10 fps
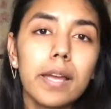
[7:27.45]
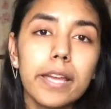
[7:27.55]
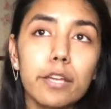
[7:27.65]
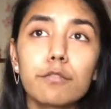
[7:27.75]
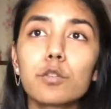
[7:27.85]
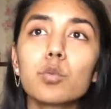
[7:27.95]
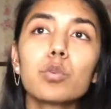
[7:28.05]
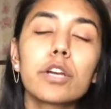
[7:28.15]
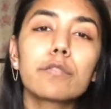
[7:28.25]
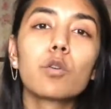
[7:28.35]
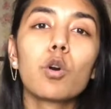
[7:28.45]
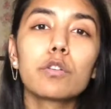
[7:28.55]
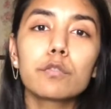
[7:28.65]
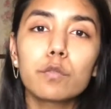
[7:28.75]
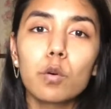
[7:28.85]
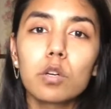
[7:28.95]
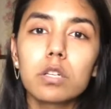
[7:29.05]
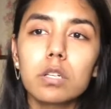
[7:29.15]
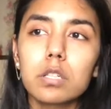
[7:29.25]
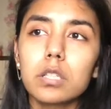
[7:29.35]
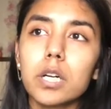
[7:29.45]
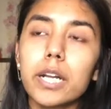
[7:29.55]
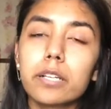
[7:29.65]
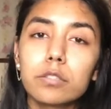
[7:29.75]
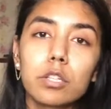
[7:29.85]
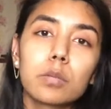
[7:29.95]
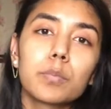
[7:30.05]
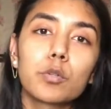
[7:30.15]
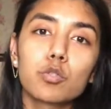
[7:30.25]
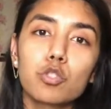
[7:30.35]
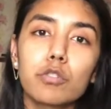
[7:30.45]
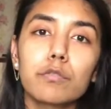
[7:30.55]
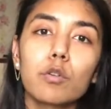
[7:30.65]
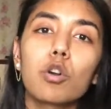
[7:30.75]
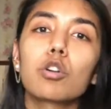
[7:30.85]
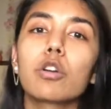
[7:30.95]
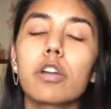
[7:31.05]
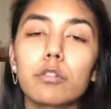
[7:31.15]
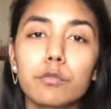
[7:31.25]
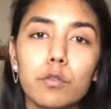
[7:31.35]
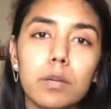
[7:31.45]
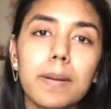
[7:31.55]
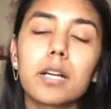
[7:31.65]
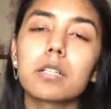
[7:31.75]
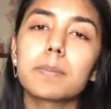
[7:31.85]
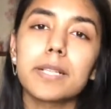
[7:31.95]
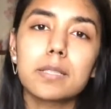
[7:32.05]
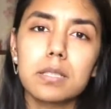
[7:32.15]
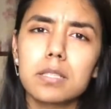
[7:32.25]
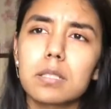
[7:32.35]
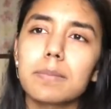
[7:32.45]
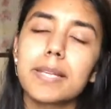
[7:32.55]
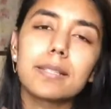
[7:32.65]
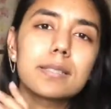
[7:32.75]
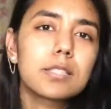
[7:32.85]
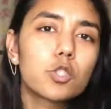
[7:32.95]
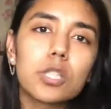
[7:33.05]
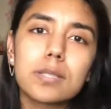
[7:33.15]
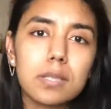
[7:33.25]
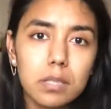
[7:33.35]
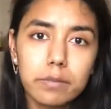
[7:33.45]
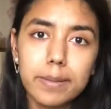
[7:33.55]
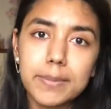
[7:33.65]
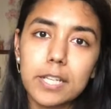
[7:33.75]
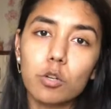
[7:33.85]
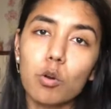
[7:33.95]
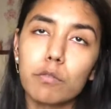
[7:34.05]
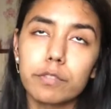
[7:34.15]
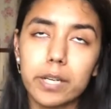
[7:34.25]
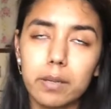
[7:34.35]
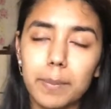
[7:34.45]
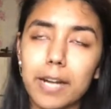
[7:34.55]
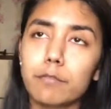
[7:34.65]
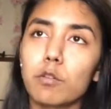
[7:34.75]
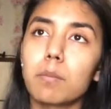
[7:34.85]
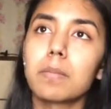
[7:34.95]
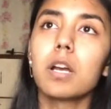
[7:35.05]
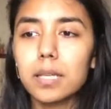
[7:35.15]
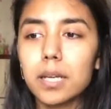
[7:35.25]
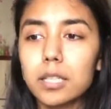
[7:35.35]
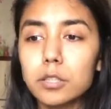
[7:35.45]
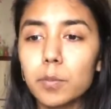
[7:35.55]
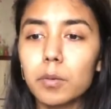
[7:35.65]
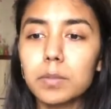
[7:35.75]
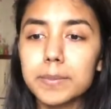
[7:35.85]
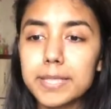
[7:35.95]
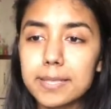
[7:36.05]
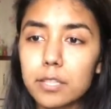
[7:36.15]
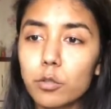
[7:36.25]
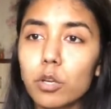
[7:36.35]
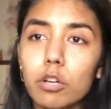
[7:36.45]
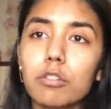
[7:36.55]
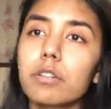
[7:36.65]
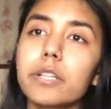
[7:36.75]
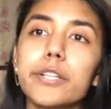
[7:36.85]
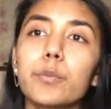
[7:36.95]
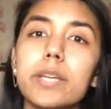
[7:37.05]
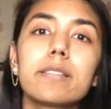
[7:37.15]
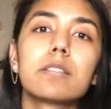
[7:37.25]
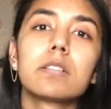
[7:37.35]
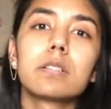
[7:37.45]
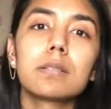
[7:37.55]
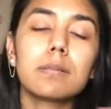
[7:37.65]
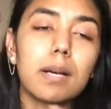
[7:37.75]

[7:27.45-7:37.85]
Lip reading: if you would have gone for another approach of not looking out for a marketplace system and it's just a website offering platform. The other problem is that you cannot really tweak the